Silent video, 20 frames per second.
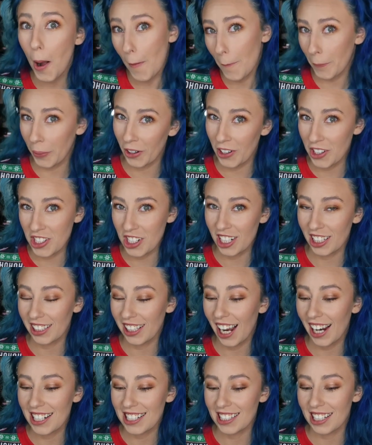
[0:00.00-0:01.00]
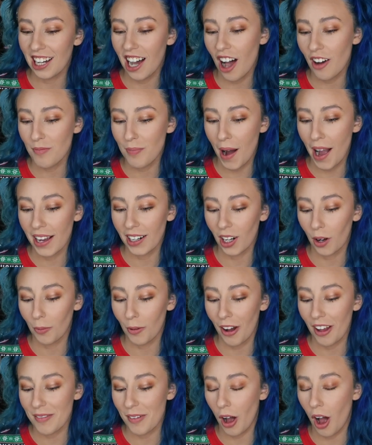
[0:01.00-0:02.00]
pushing the idea of buying off
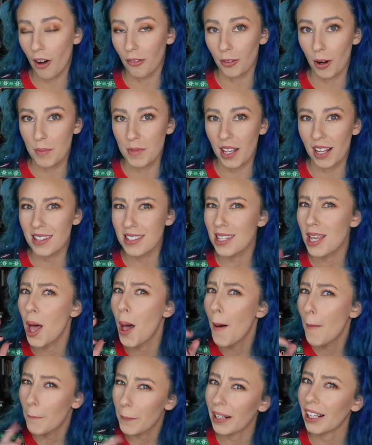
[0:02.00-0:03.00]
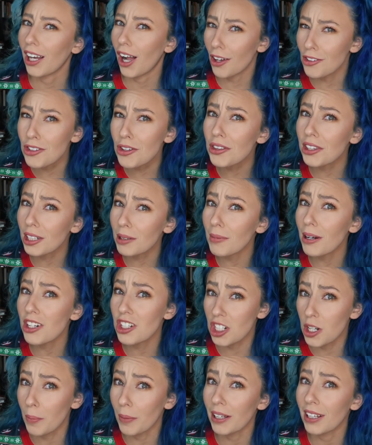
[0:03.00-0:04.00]
websites, but I also think my
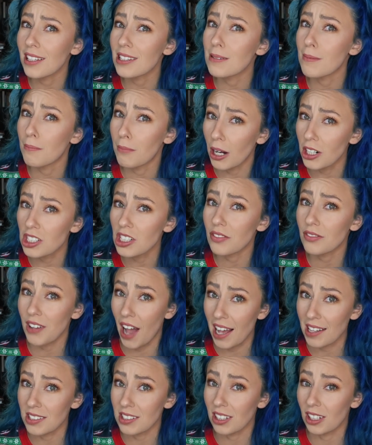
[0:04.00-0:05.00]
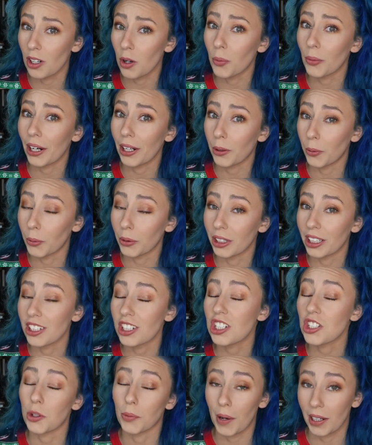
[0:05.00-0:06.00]
shipping is much faster when I order
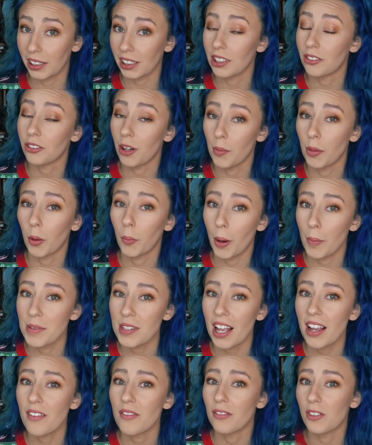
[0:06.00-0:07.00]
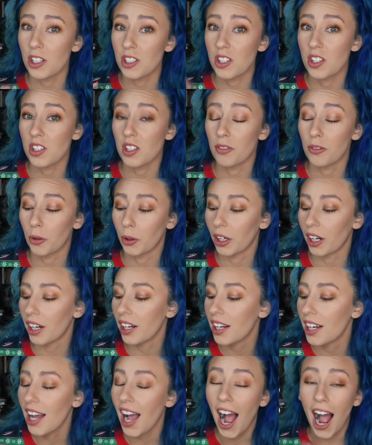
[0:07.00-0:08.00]
it directly from the website versus
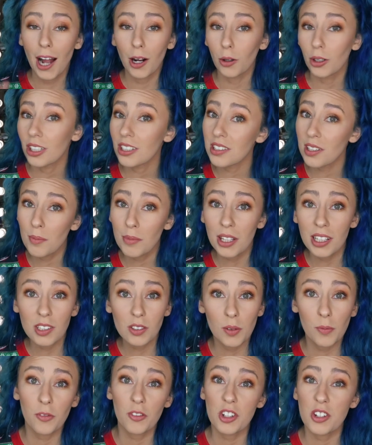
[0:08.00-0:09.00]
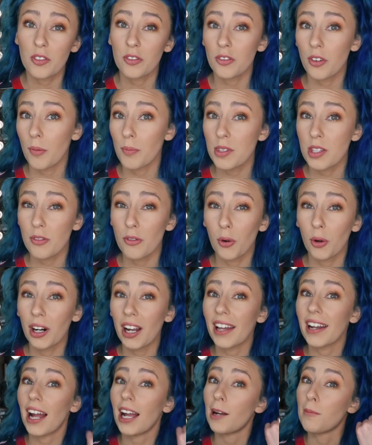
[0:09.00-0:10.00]
Sephora. I ordered some things from
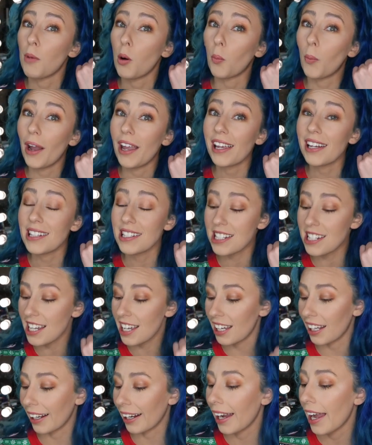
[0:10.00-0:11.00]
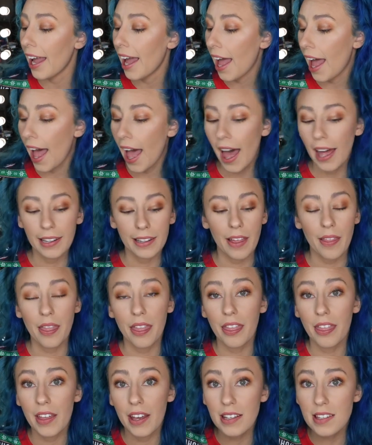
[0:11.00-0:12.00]
Sephora, and I am waiting,
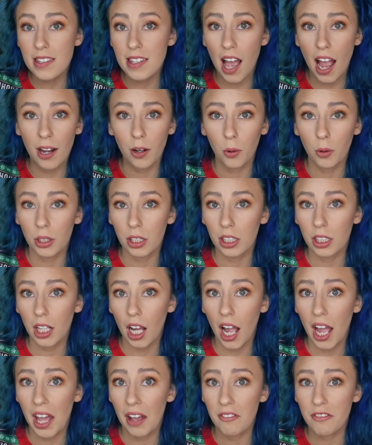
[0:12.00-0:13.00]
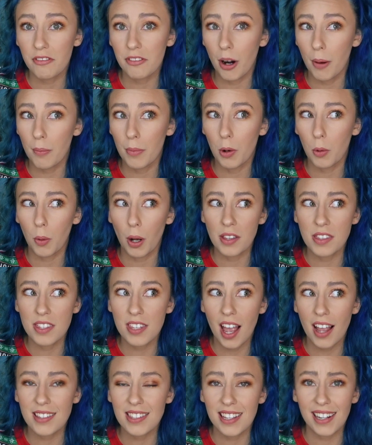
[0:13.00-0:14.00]
and this I ordered from One
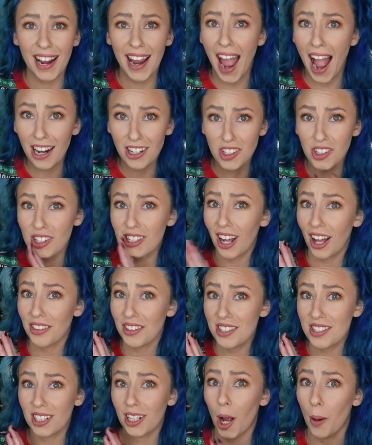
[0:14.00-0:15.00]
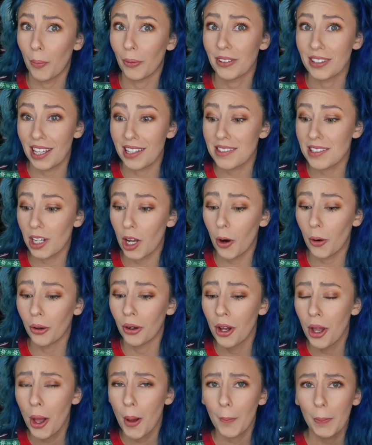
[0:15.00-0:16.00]
Size, and I actually got this a couple days
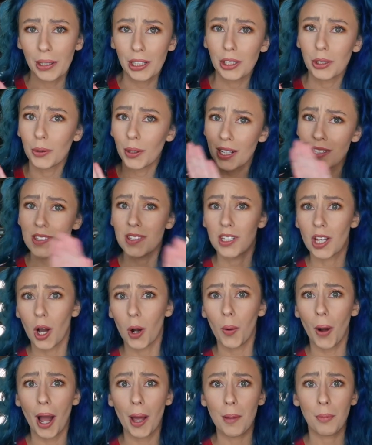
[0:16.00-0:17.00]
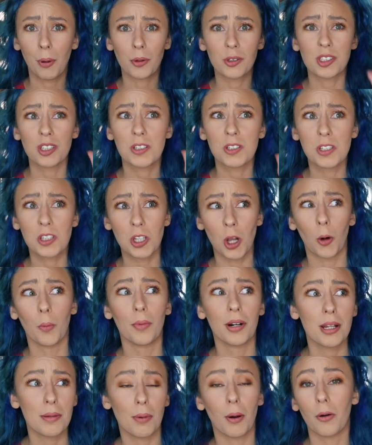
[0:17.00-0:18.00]
ago, but you guys know I posted so
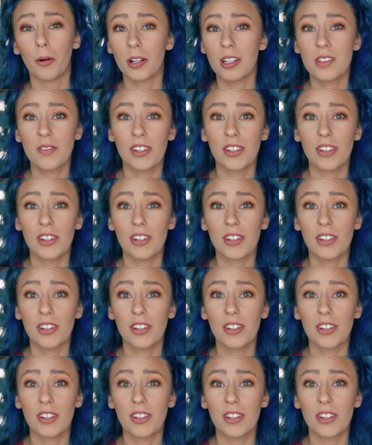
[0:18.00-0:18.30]
many bonus